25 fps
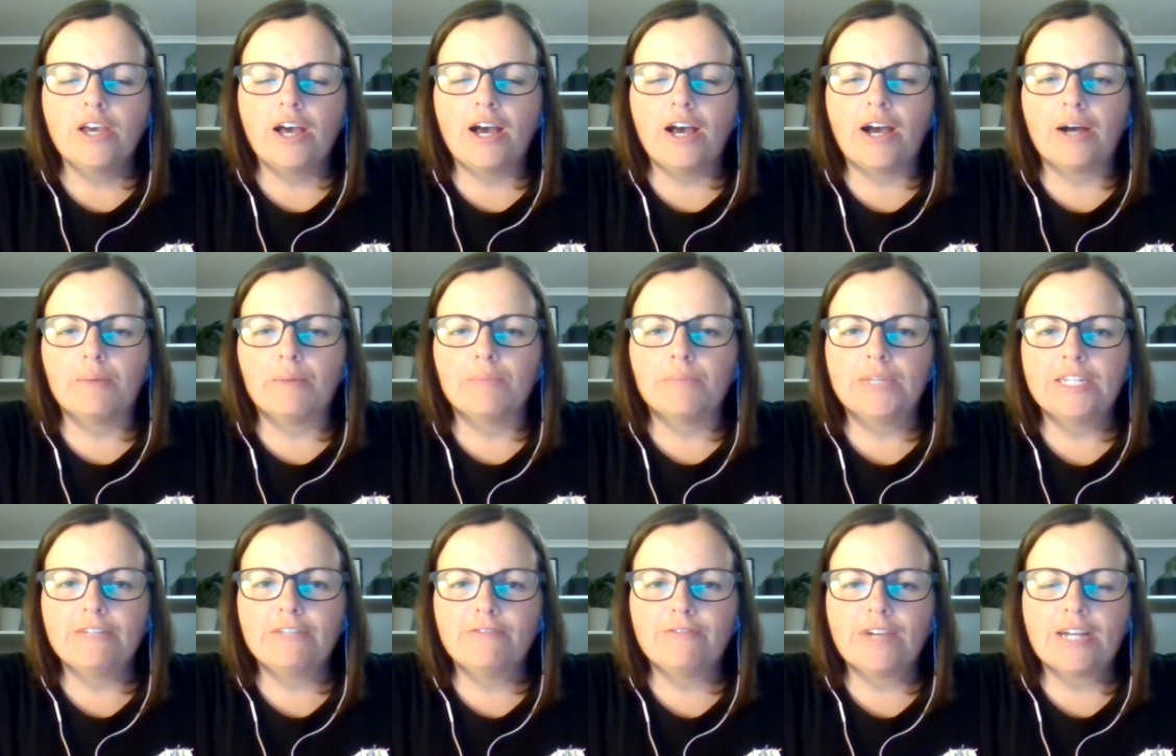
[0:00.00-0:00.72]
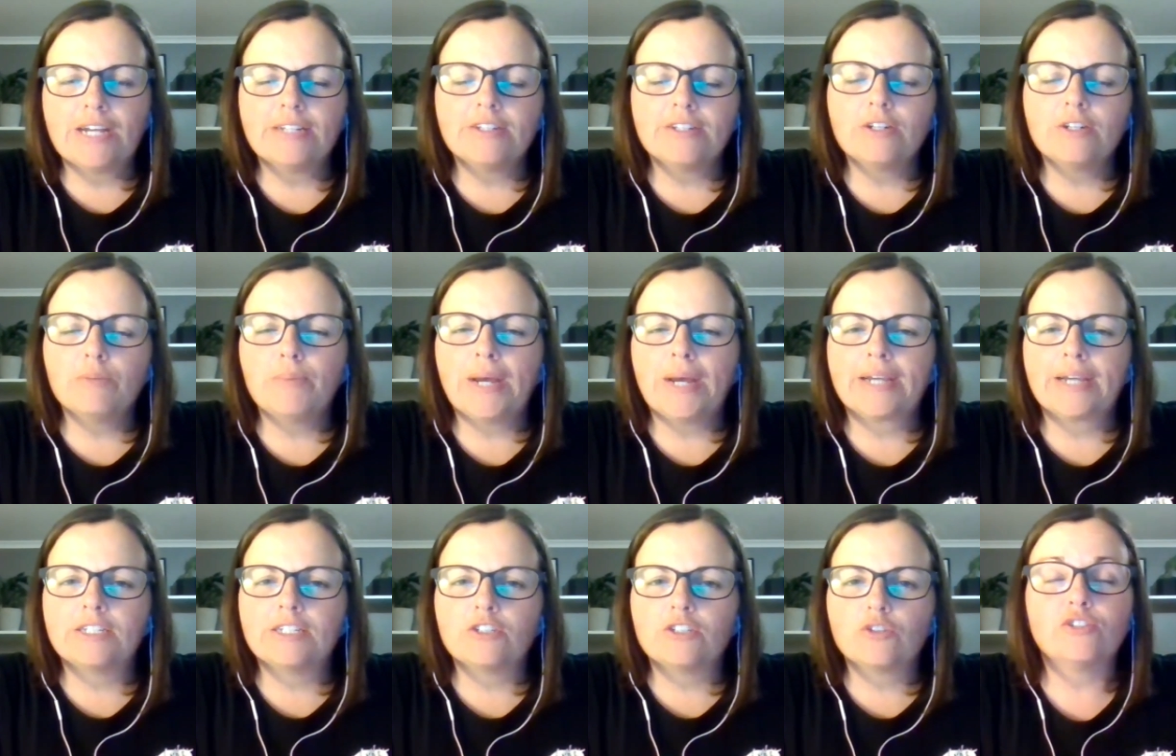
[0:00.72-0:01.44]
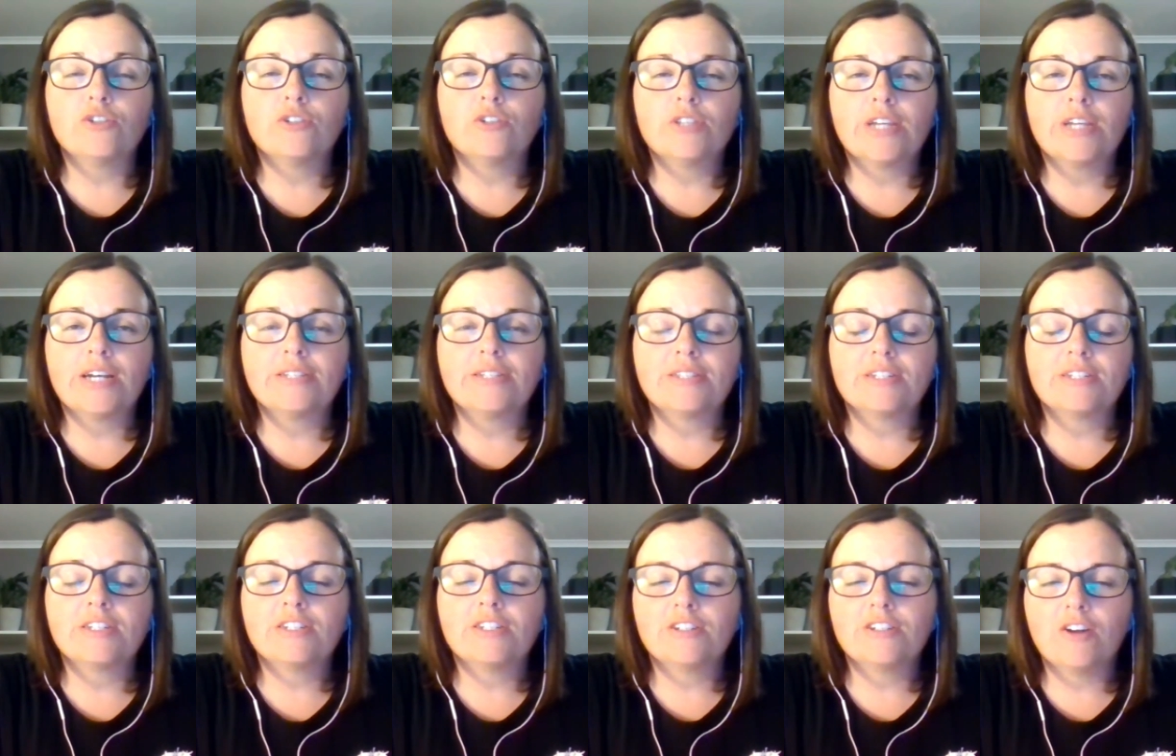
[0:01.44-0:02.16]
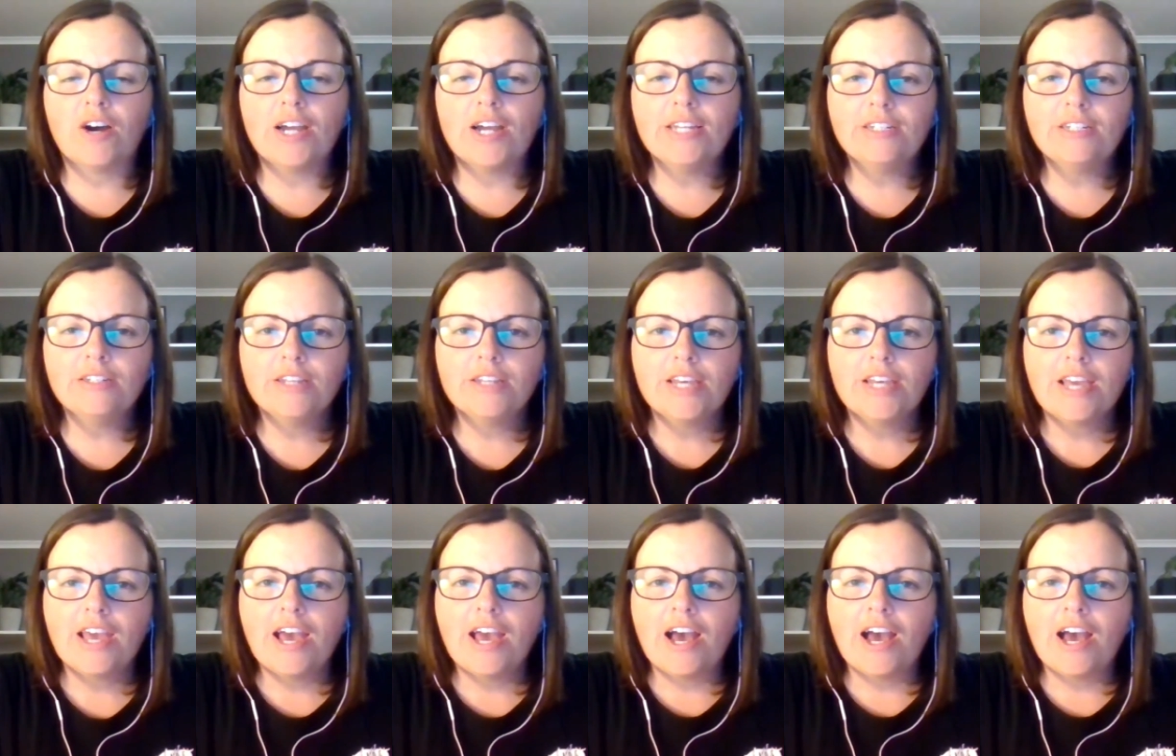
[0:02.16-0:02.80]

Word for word: um, he founded it back in 2009